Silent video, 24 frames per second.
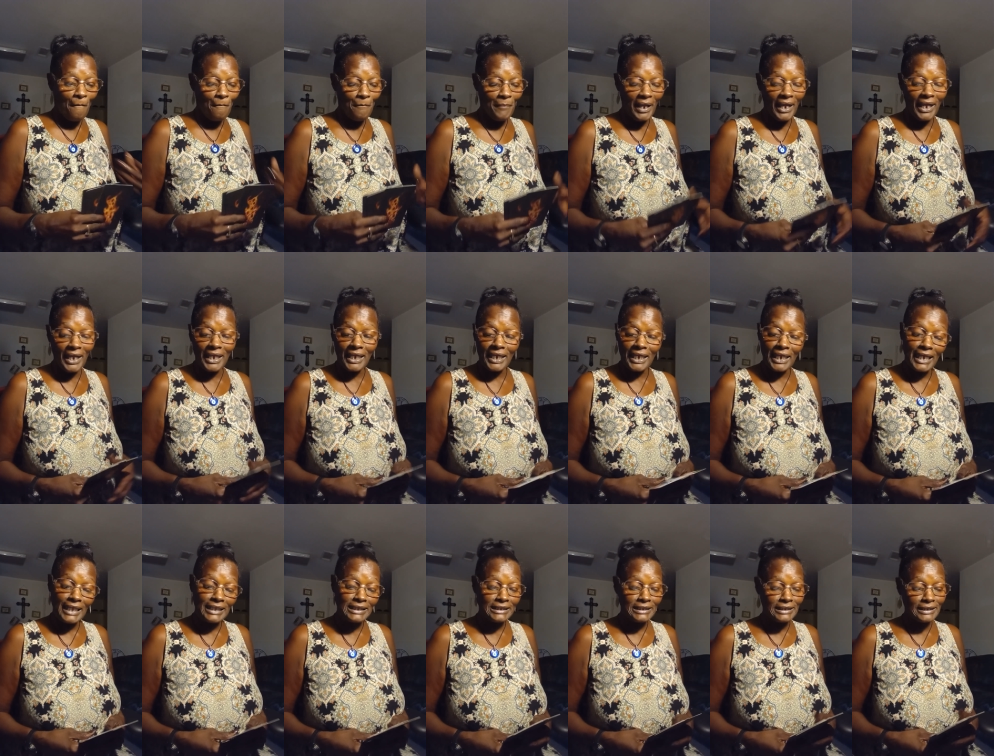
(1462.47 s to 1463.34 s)

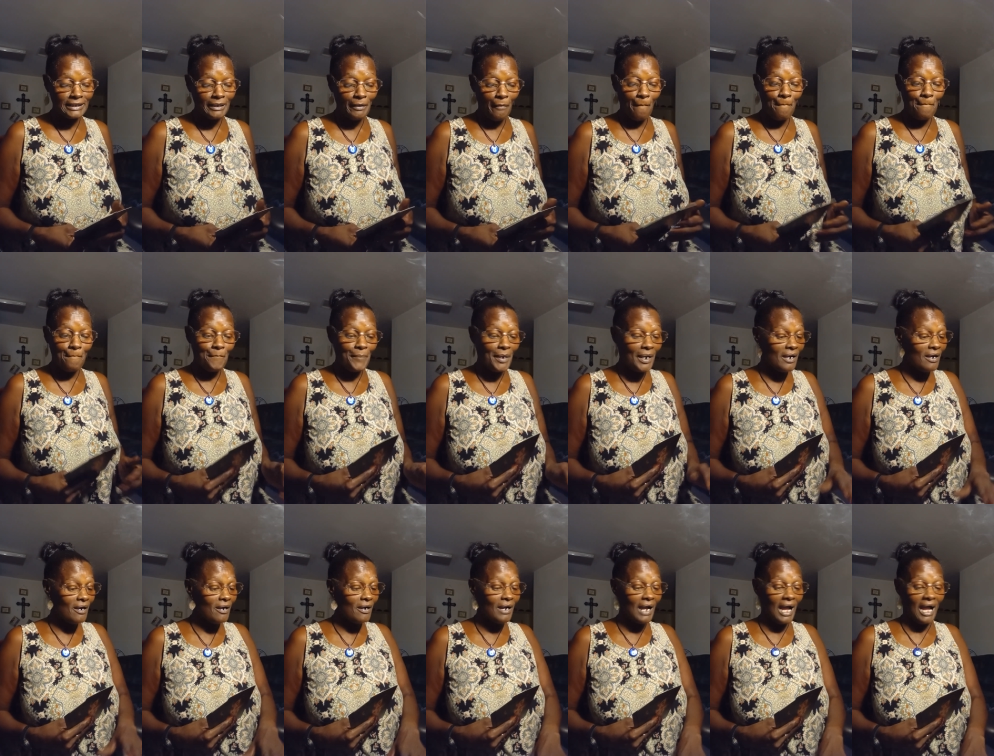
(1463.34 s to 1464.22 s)
Make it
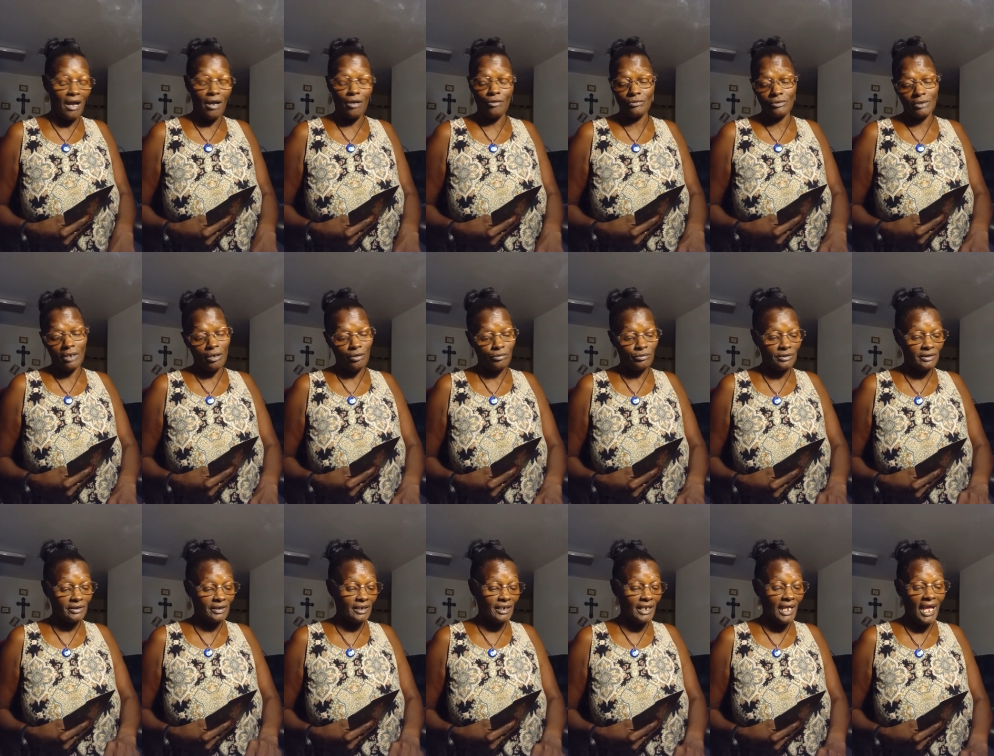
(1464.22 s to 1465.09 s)
simple. I don't know
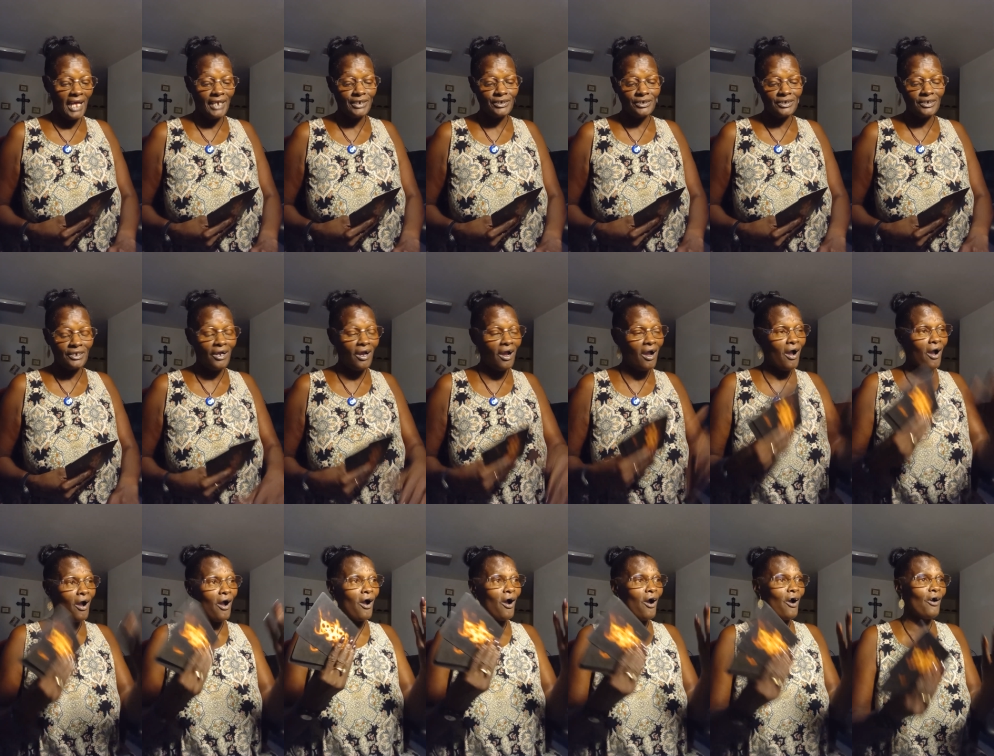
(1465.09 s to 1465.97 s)
to last your
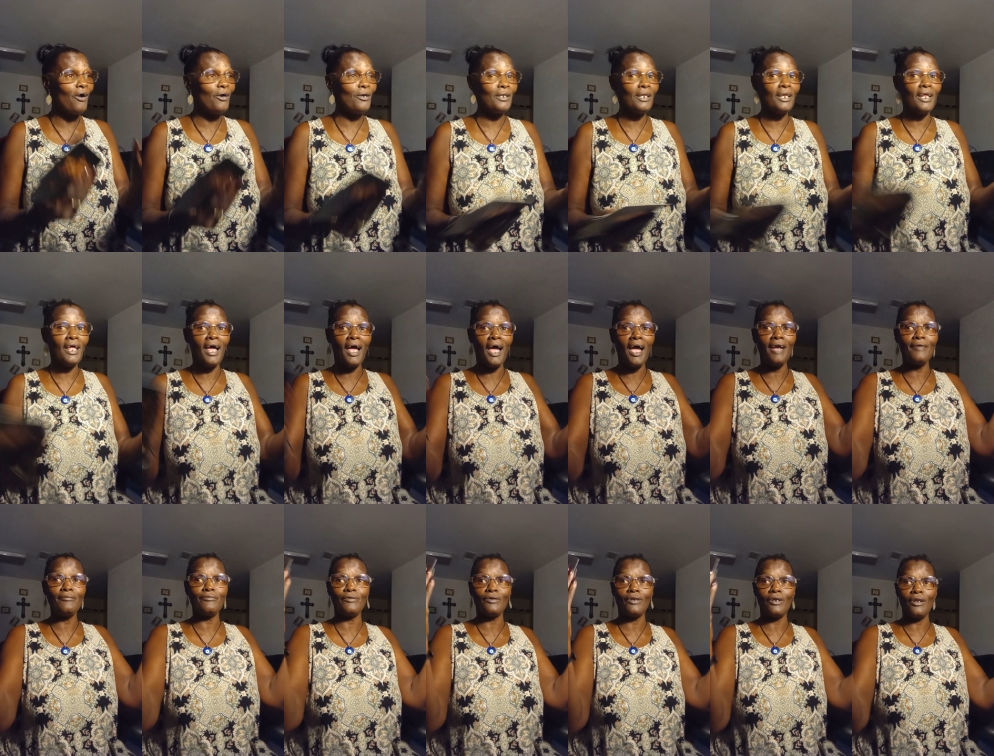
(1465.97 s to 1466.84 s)
whole
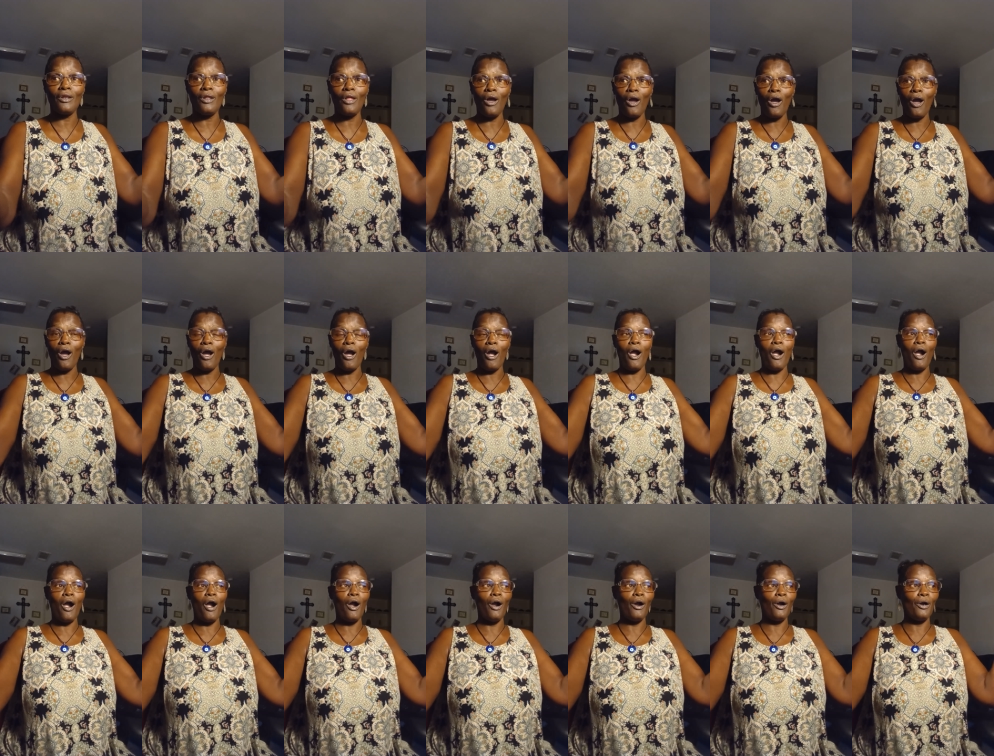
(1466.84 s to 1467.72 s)
life
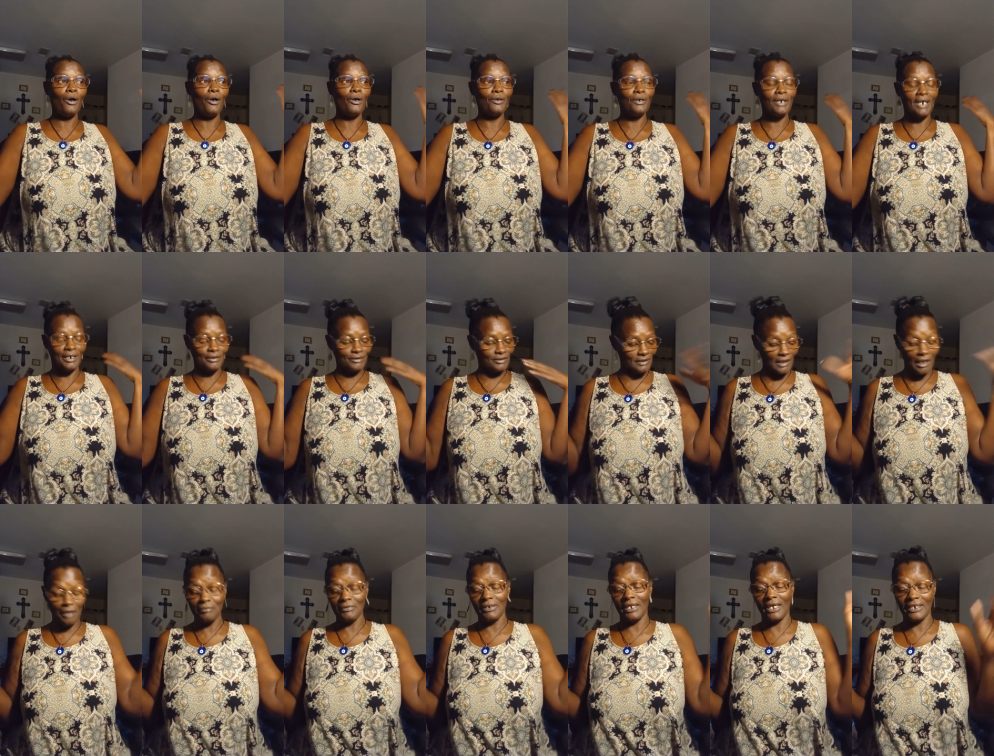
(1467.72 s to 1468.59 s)
long.
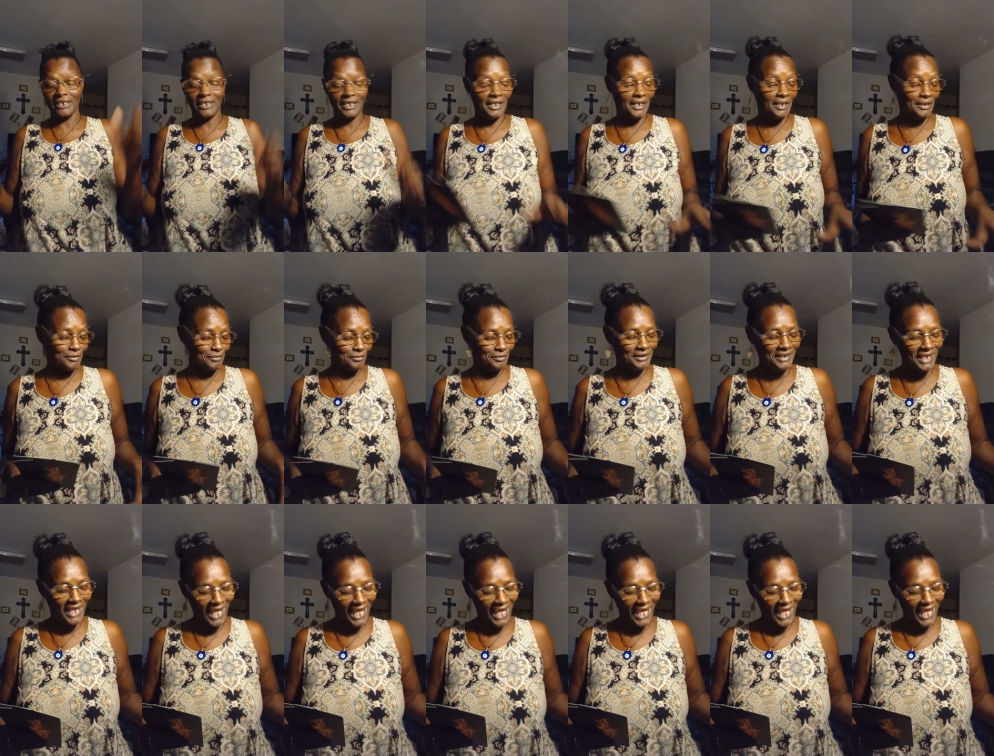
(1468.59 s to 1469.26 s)
Something like that.